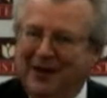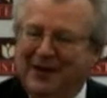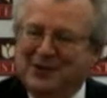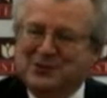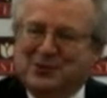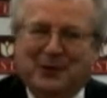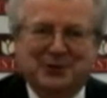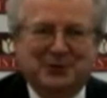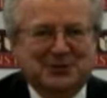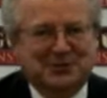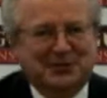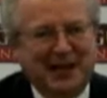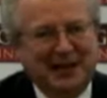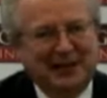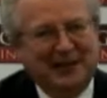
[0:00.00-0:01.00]
So
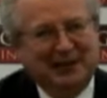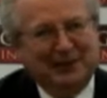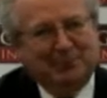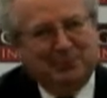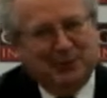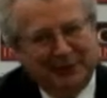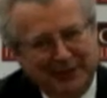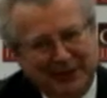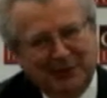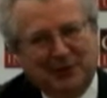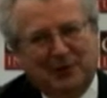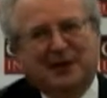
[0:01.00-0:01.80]
understanding the political